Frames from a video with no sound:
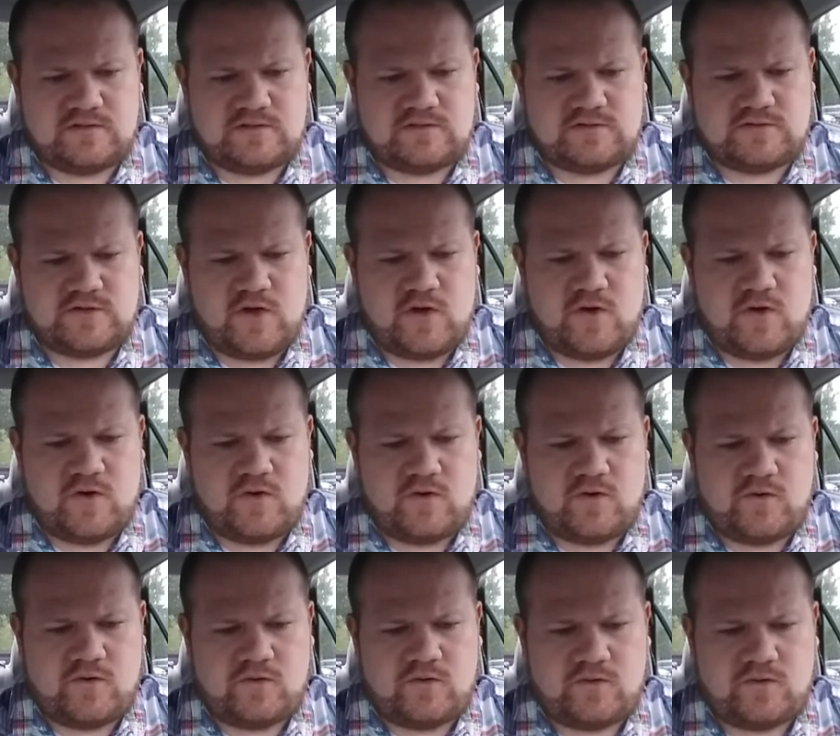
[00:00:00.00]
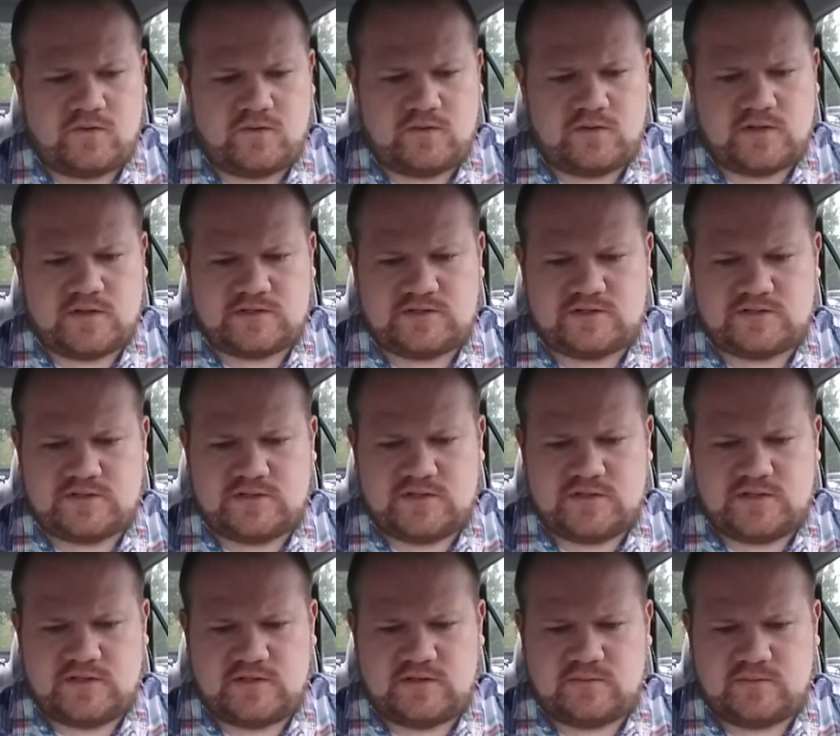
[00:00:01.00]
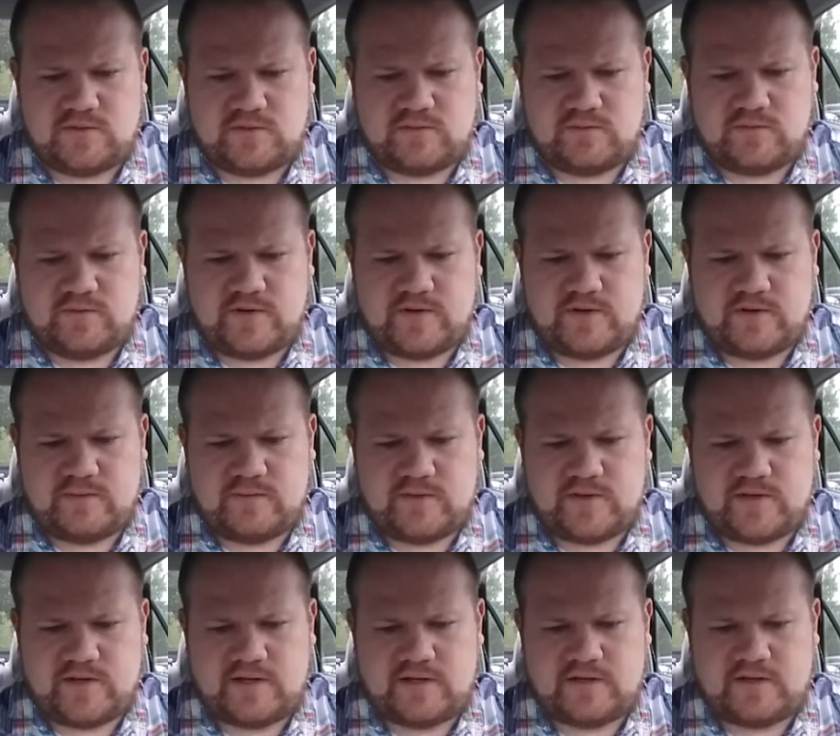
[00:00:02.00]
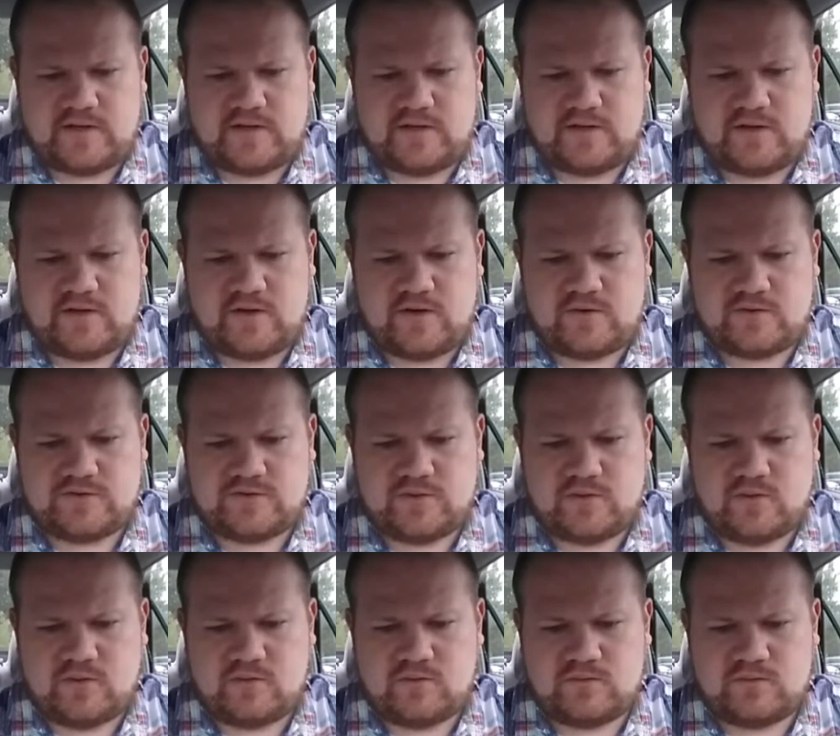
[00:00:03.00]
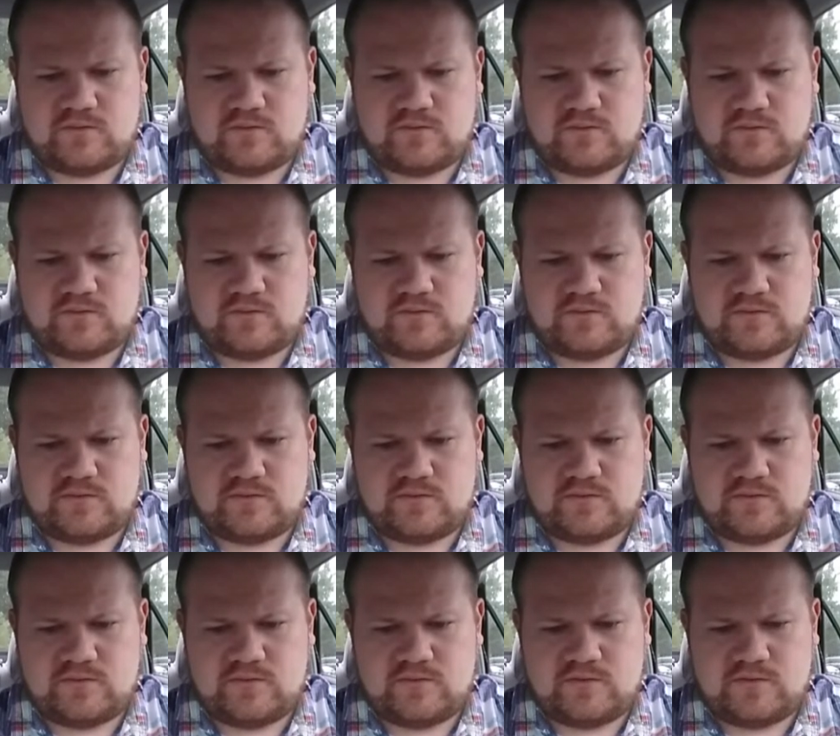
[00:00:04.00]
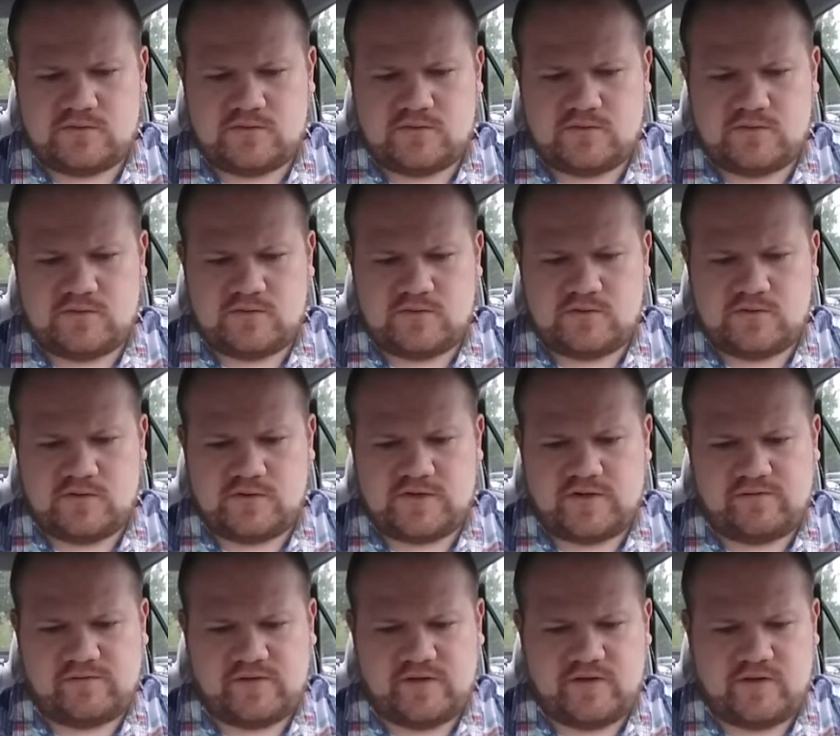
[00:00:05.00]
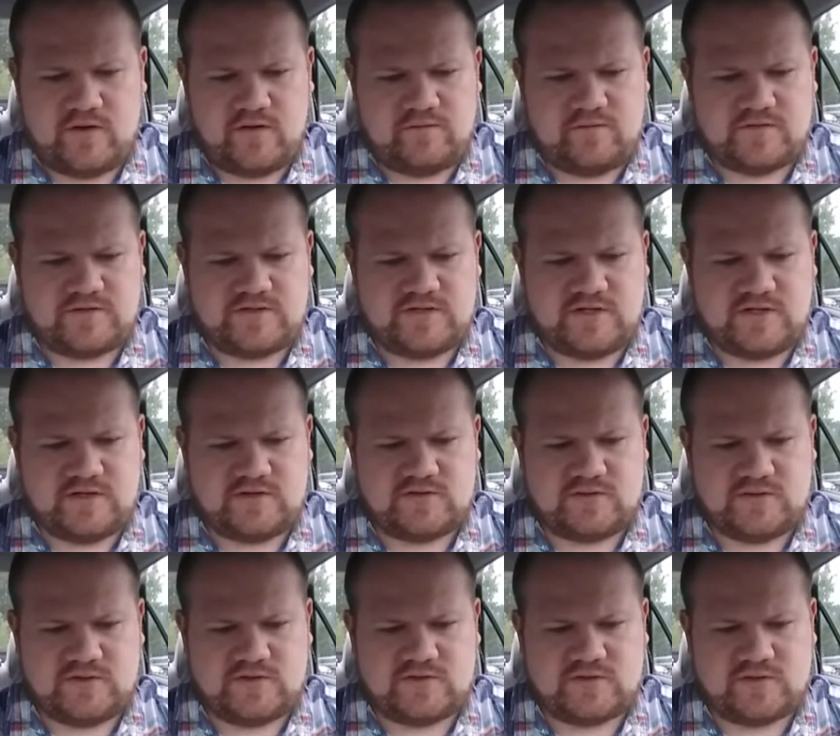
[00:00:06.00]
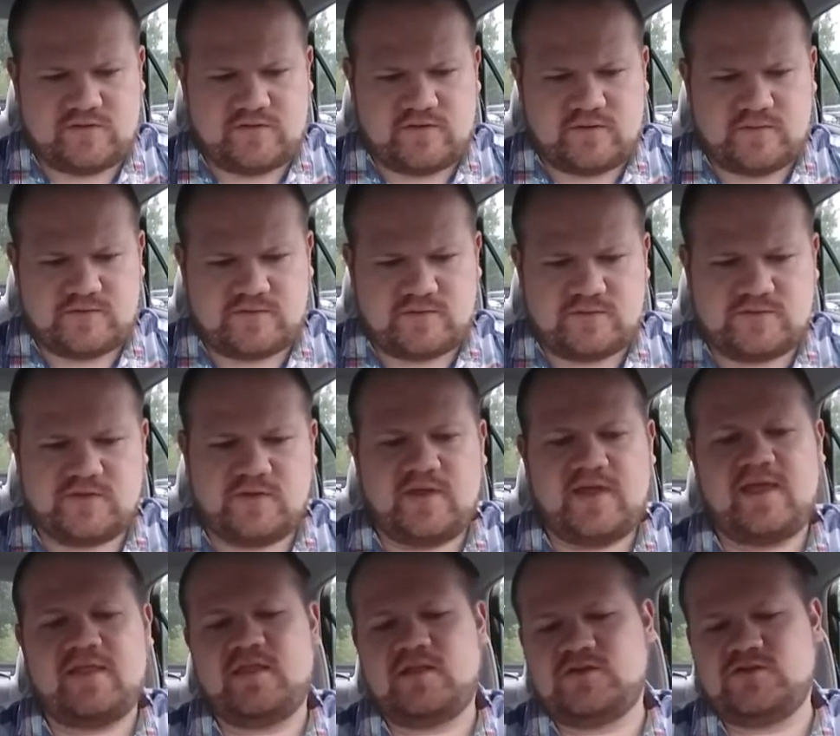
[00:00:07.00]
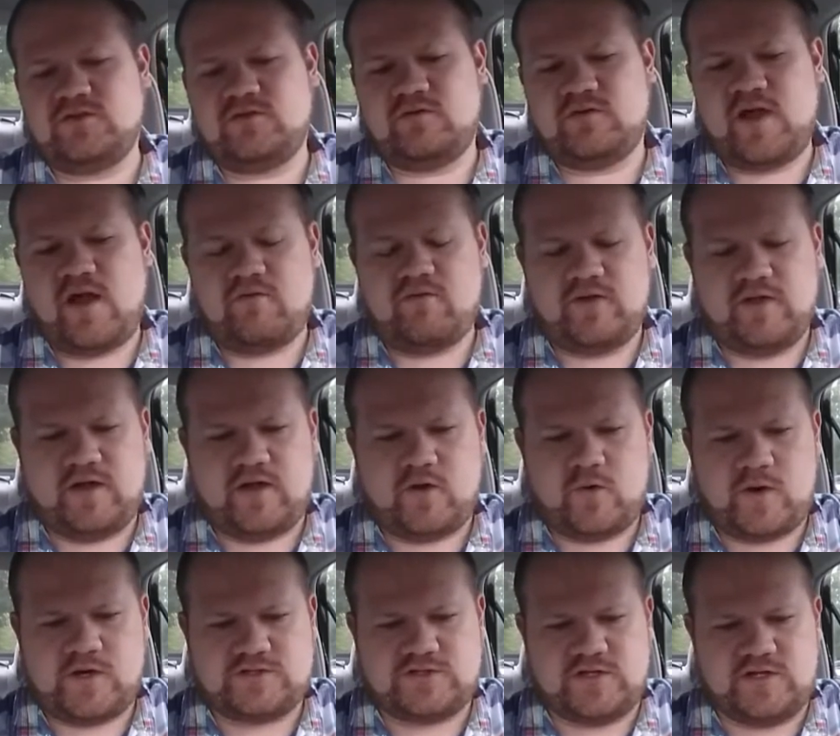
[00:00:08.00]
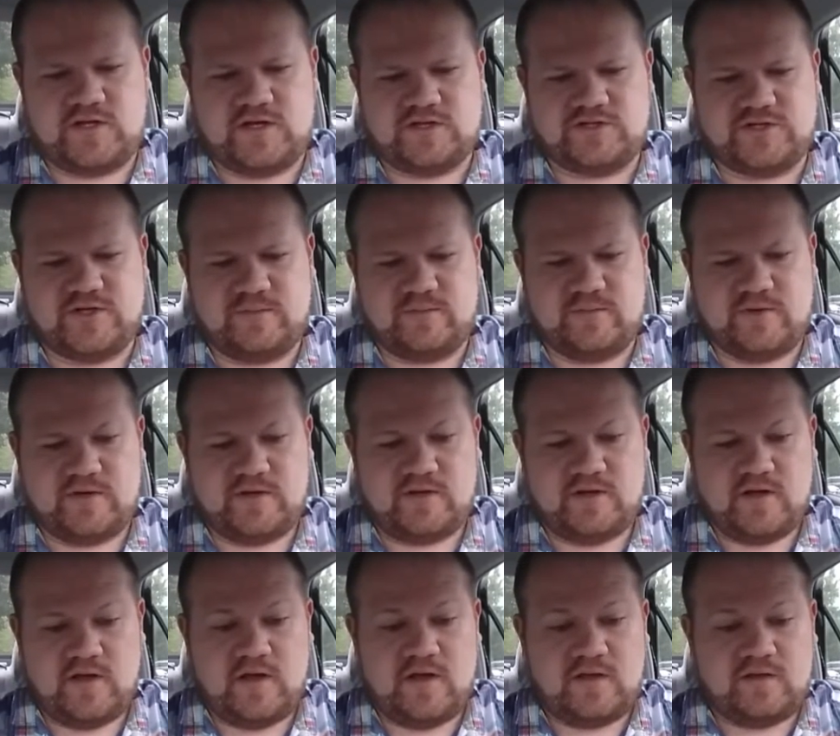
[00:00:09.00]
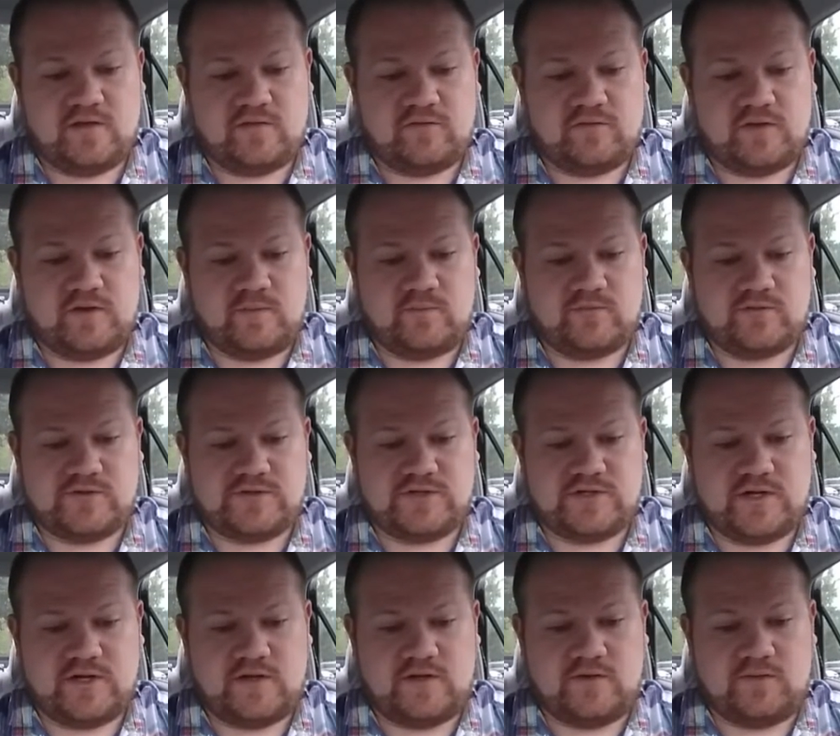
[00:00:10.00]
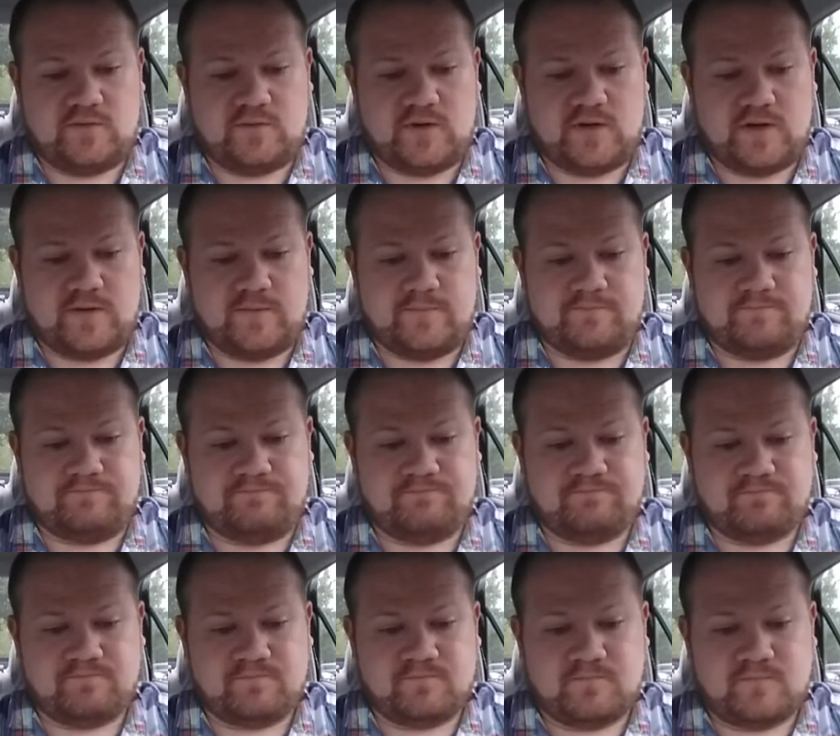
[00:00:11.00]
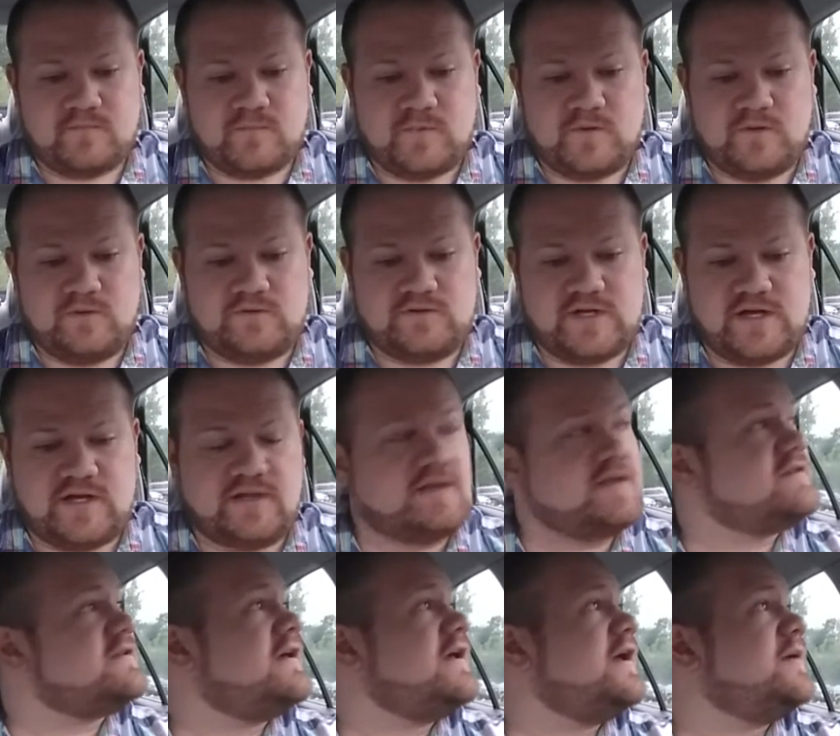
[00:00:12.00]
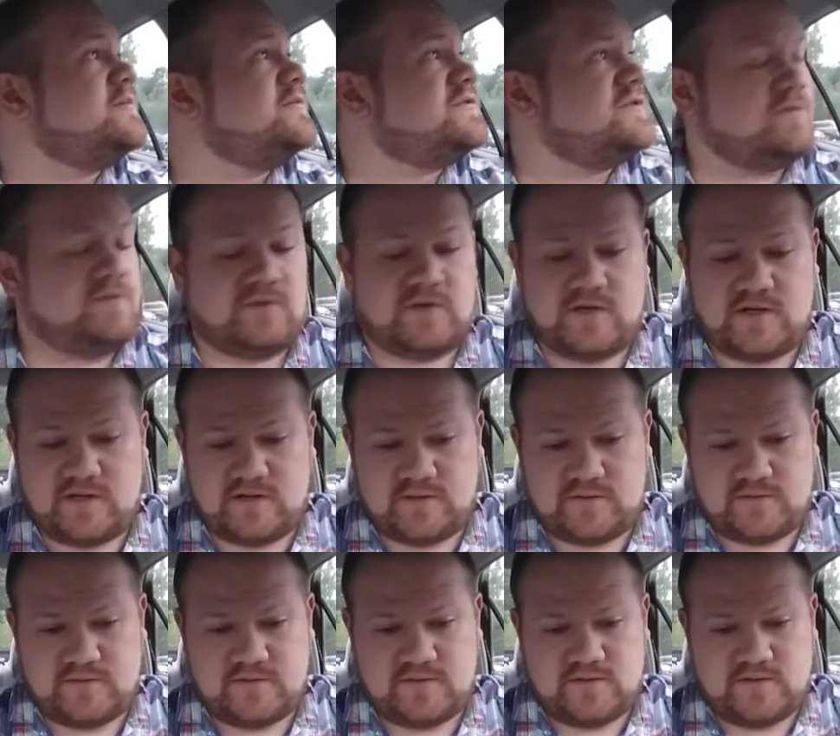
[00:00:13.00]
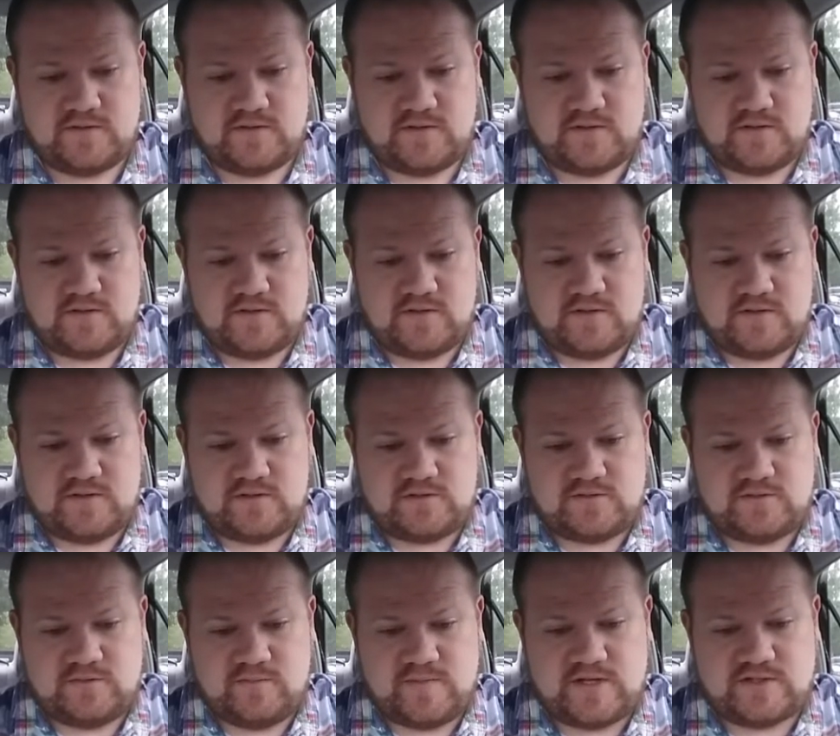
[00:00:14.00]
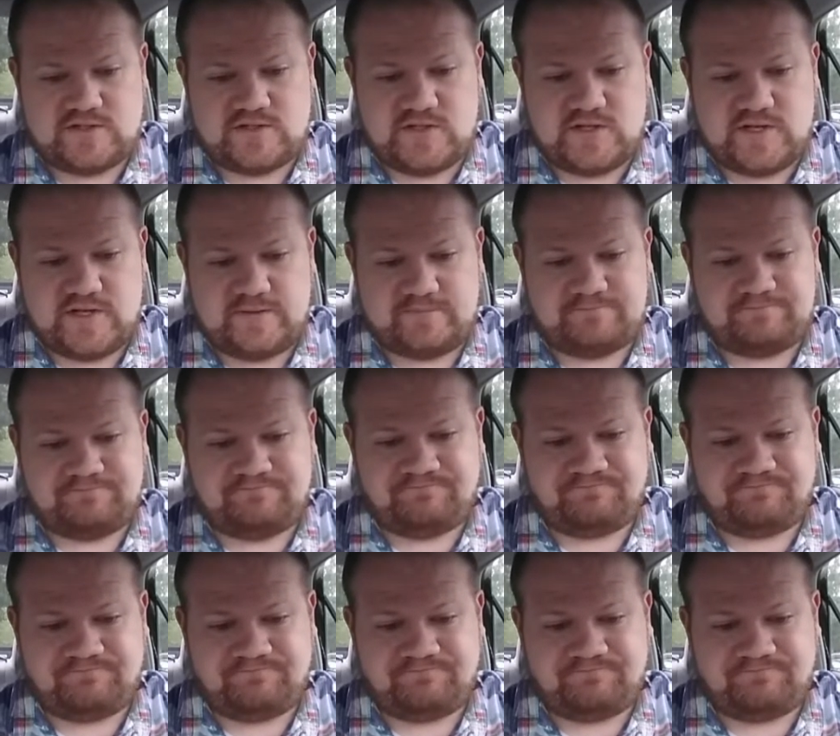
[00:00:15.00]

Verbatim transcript: So let's see. What where do I go? So you're definitely in your infancy at doing this sort of thing with someone. So yeah, there's no not really a question there, Jim, but definitely appreciate you um, you taking the time to uh, to mention that.